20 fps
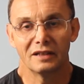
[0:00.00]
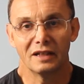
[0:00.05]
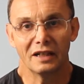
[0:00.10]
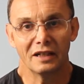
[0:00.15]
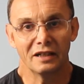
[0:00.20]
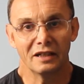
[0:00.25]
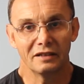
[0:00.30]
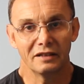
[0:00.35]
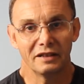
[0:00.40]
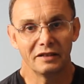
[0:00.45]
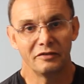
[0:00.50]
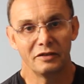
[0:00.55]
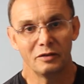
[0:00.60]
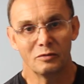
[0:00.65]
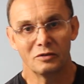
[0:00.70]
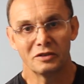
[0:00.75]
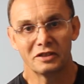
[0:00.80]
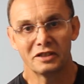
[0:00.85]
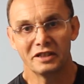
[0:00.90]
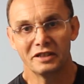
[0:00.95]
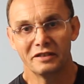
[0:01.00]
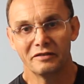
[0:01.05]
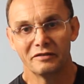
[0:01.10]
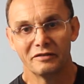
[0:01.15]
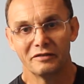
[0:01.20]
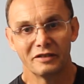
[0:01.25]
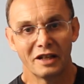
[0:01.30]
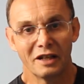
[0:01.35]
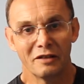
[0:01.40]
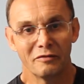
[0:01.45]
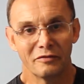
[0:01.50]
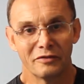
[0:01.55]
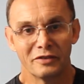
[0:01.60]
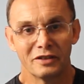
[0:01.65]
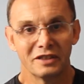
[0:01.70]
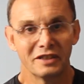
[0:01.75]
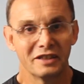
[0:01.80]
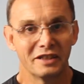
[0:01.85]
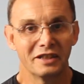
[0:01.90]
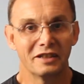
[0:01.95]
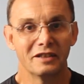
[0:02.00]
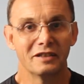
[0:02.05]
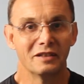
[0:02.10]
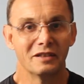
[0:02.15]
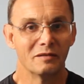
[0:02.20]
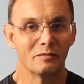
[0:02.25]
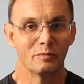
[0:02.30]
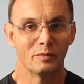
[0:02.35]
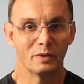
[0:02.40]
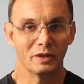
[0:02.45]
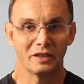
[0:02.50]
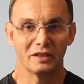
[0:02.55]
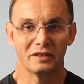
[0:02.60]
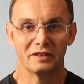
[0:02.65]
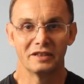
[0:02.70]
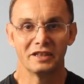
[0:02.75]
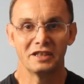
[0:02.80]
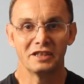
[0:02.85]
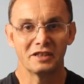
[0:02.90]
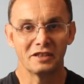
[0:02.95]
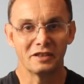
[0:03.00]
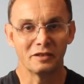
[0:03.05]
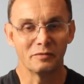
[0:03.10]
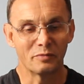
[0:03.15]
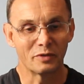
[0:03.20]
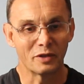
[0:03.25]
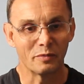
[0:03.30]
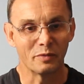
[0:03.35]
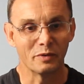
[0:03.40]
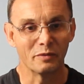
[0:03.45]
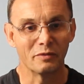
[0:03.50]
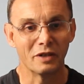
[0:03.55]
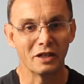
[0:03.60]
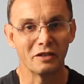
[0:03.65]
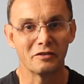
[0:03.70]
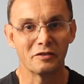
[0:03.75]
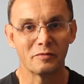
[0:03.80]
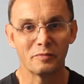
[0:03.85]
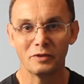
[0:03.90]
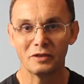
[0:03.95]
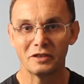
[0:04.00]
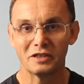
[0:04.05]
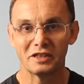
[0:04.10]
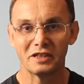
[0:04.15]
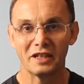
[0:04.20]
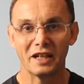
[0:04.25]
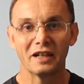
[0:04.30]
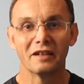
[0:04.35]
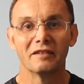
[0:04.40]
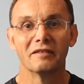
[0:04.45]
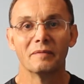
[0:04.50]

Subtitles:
And if you want it, go and find it. But these are the proper roach books now.